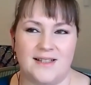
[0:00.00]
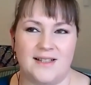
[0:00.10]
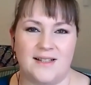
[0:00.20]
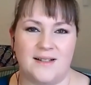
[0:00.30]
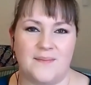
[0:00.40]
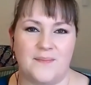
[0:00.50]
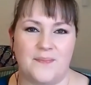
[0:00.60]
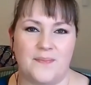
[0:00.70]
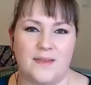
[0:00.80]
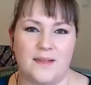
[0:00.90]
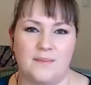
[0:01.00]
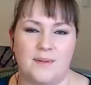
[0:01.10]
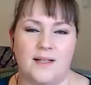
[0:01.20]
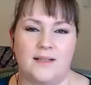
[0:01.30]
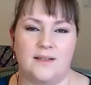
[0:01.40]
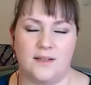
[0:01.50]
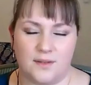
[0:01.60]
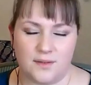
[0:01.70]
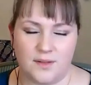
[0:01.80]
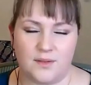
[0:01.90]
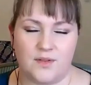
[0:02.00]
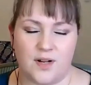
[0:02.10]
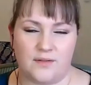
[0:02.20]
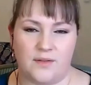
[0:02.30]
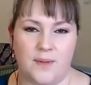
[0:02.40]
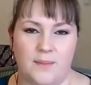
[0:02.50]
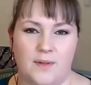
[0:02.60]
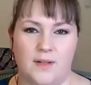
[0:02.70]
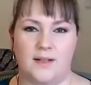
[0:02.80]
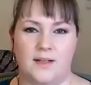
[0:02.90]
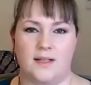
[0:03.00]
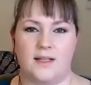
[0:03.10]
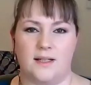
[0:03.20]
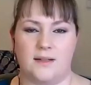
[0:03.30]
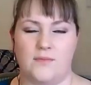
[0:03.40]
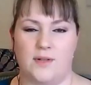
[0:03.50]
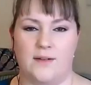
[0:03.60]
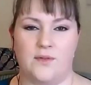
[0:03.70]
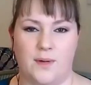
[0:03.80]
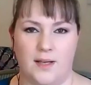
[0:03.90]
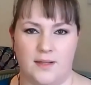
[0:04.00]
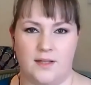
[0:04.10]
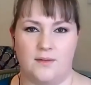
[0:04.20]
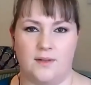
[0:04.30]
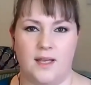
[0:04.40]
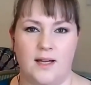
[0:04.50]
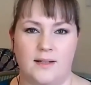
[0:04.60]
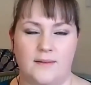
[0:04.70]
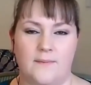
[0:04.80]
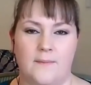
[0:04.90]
But, you know, you'll try to remember it in whatever way that you can.